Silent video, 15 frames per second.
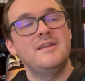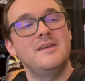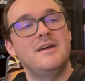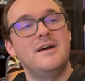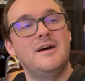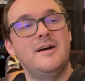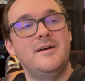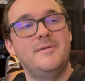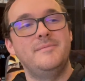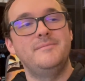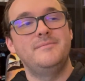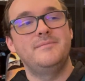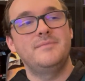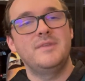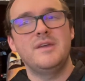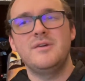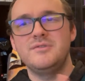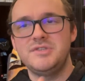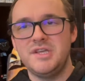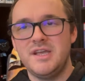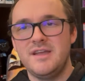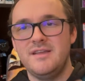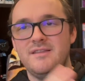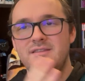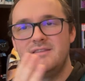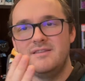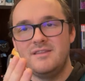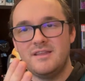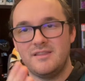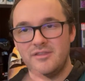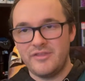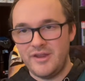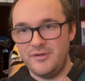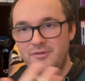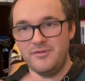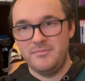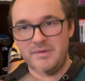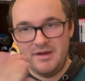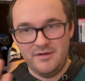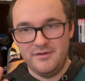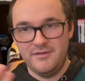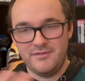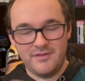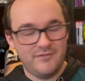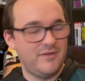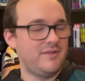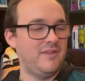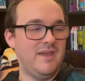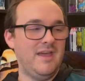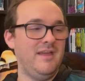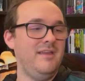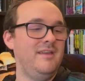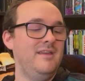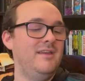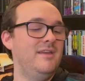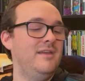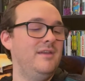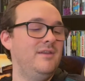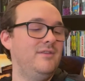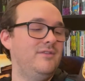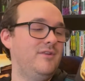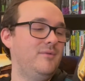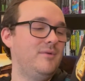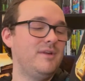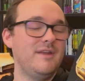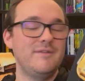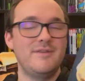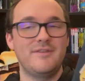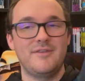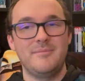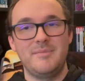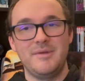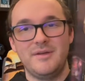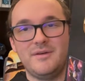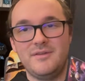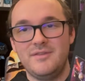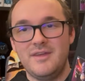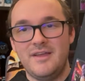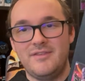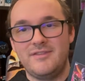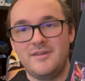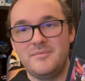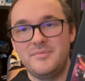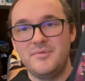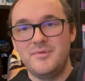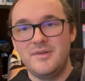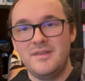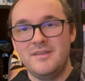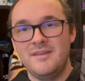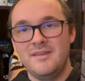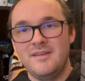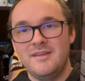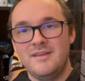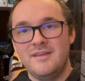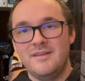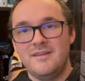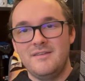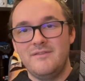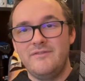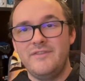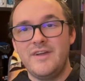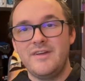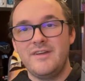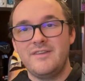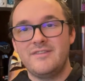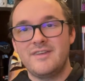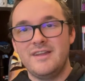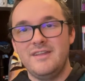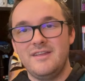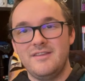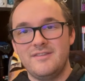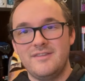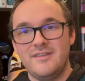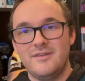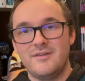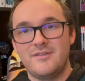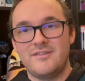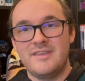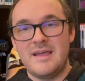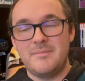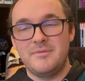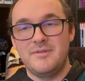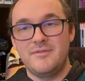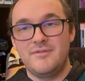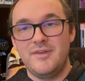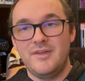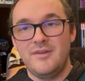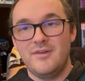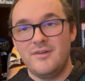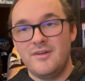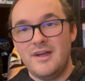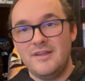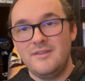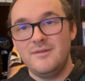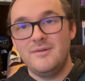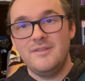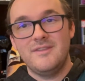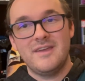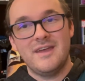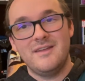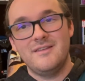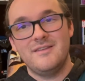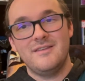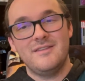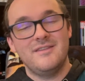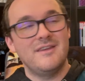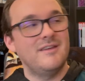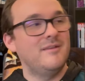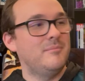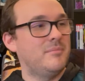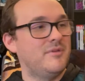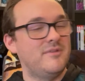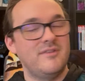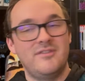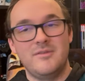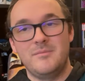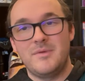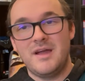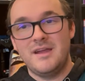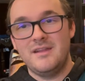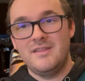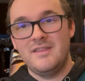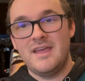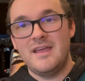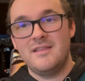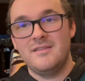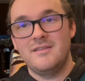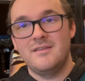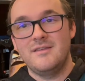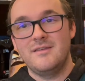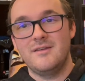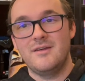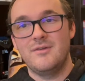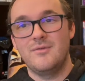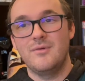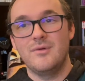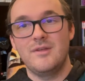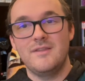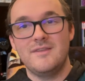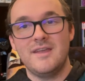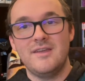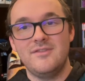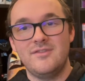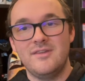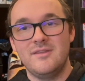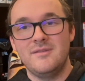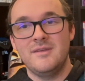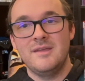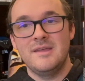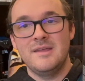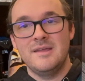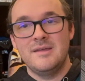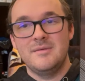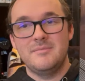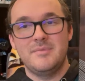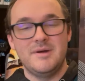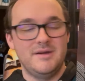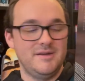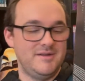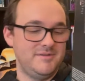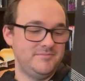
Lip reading: the OGNs and, like, the Thanos Imperative, stuff like that. So we'll give this a build at some point. Very excited. You can see there's snap in the finger. I do intend to position mine in that orientation, but